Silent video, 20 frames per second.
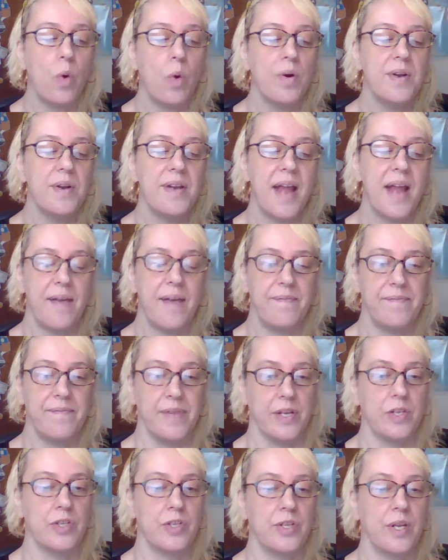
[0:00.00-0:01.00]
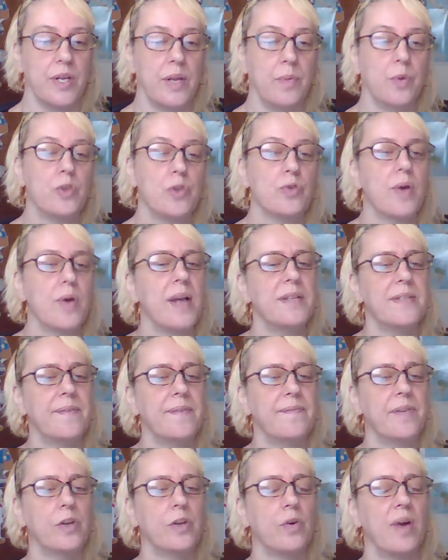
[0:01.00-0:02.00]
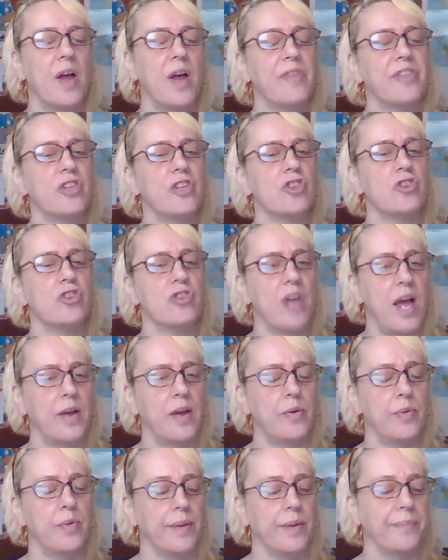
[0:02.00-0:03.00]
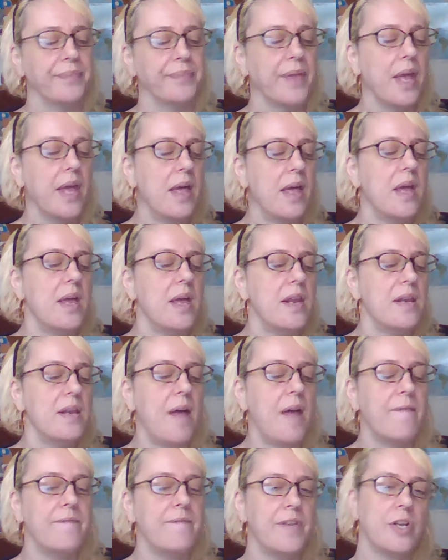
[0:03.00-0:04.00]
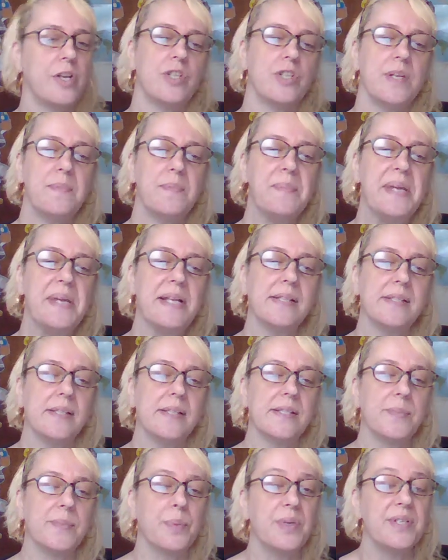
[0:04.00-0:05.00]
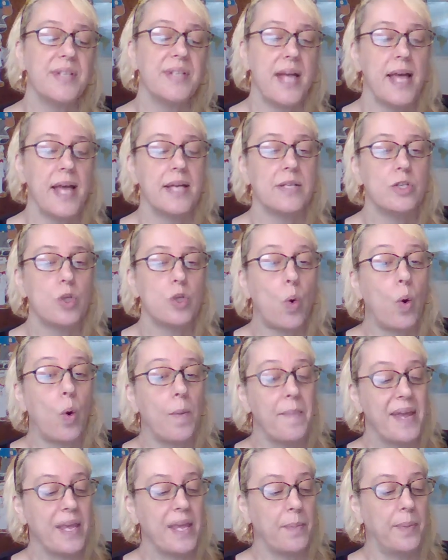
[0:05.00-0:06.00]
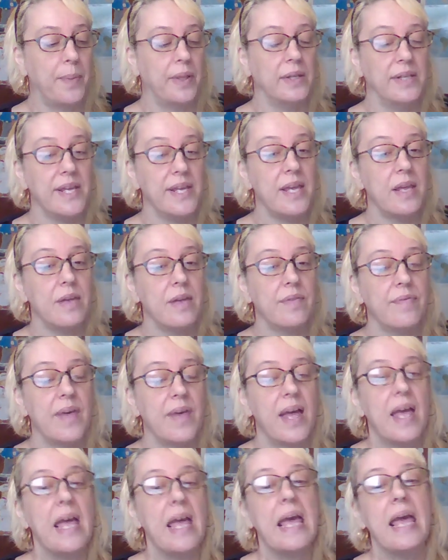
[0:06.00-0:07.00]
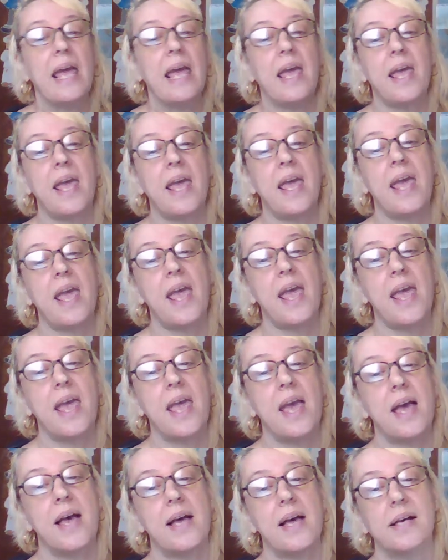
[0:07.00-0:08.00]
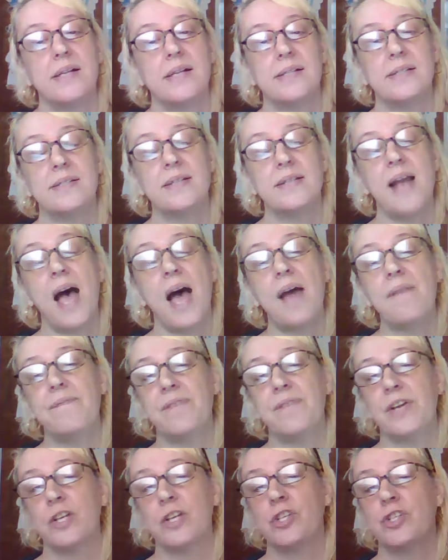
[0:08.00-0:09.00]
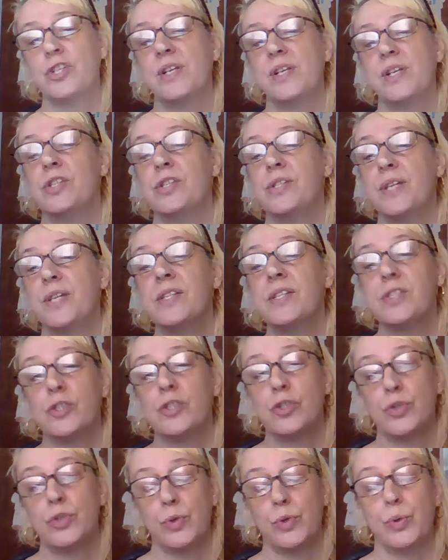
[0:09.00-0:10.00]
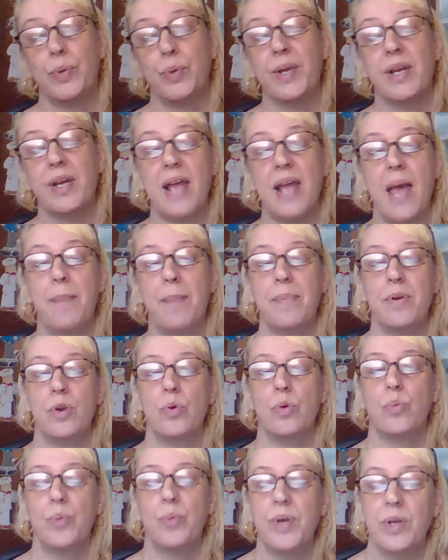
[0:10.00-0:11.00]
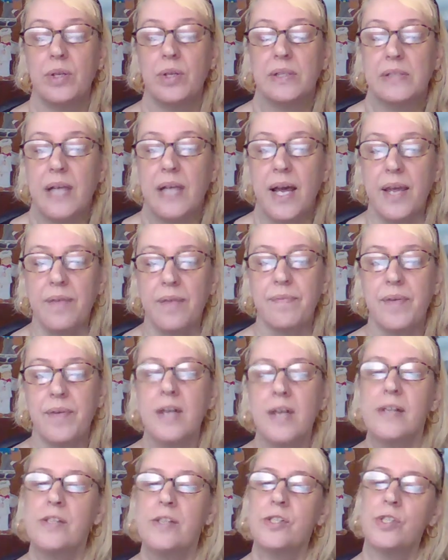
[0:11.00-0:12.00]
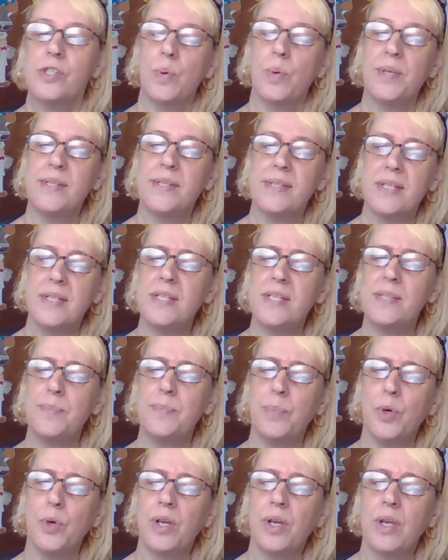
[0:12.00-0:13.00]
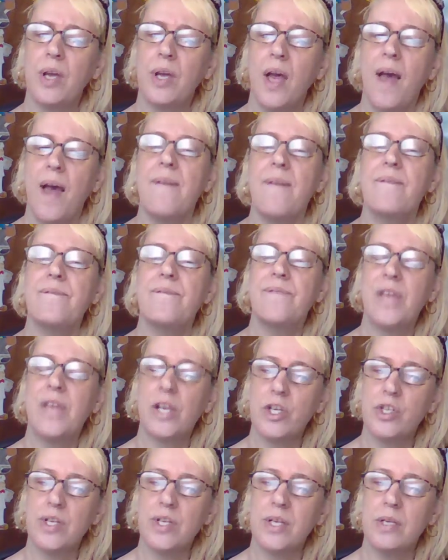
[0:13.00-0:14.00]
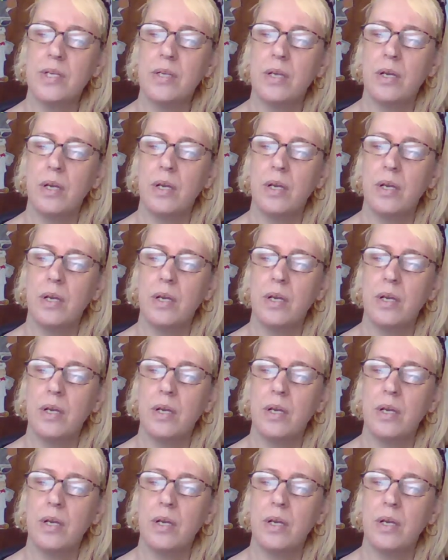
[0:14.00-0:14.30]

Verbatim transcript: or nonfiction. We're trying to figure out the genre. Now, fiction means it's pretend or make believe, and nonfiction is it's true. It could happen in real life. So is this book fiction